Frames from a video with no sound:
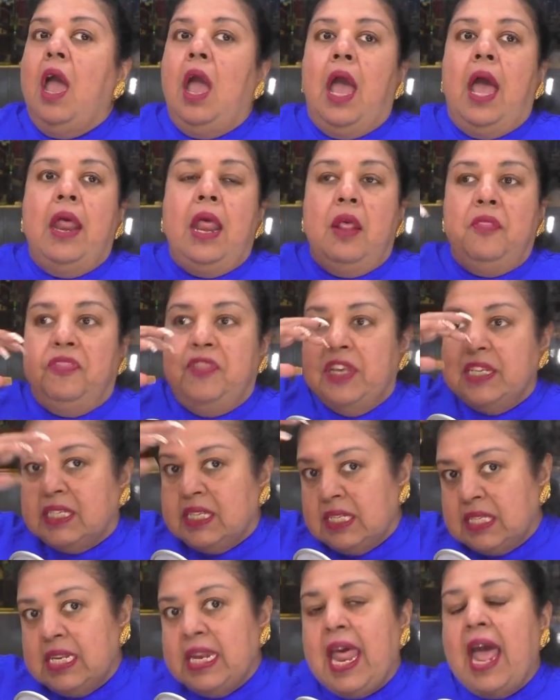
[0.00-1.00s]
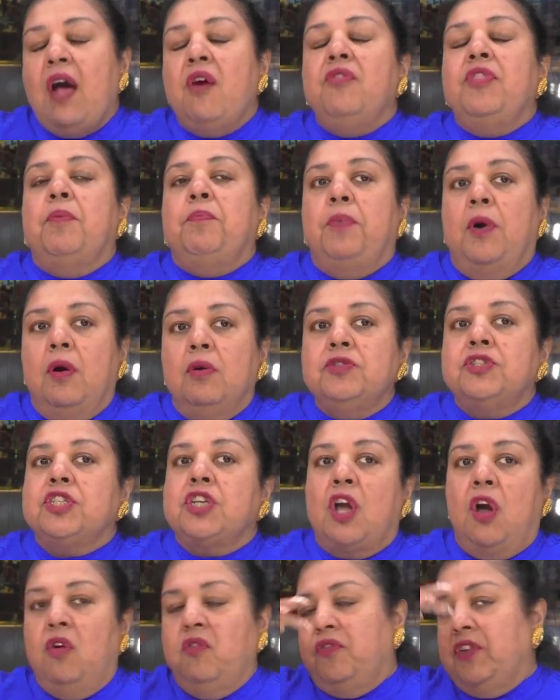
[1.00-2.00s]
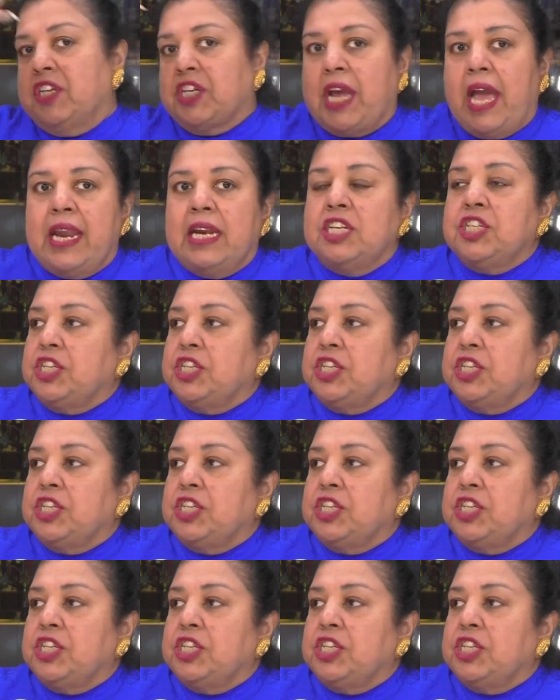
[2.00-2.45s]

uh, this is now the post-covid kind